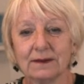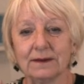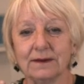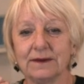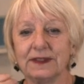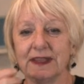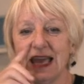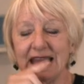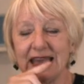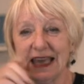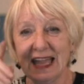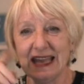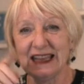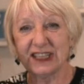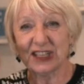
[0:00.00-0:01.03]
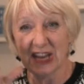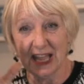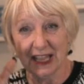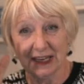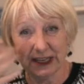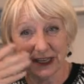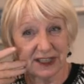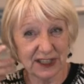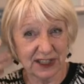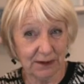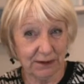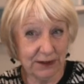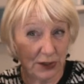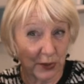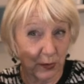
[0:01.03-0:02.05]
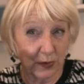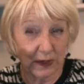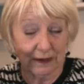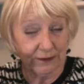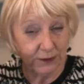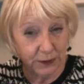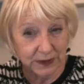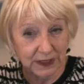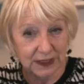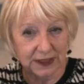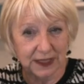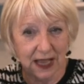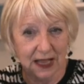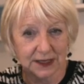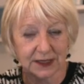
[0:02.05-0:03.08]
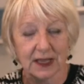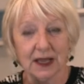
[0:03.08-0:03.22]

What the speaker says: The AHN is a visual if you need that.